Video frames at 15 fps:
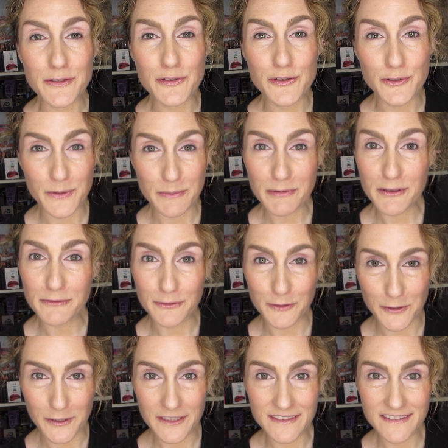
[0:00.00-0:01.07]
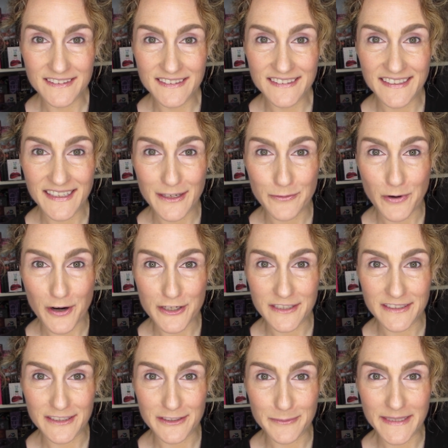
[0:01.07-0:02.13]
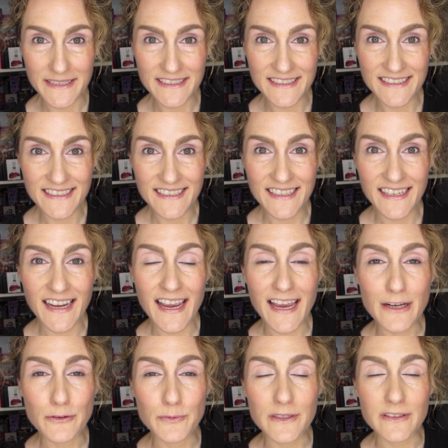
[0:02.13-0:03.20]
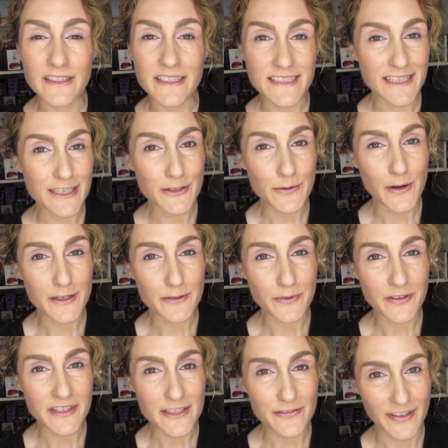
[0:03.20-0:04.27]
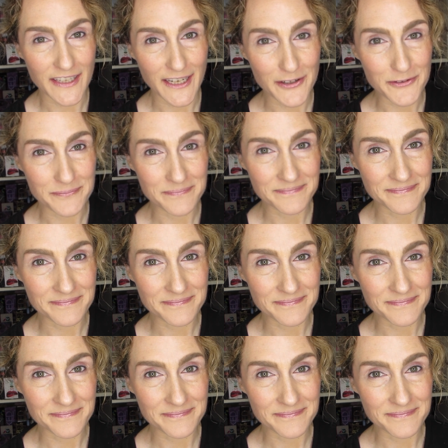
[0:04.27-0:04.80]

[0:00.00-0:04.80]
to sweep the floor and wash it a little bit, and we'll continue on with this video.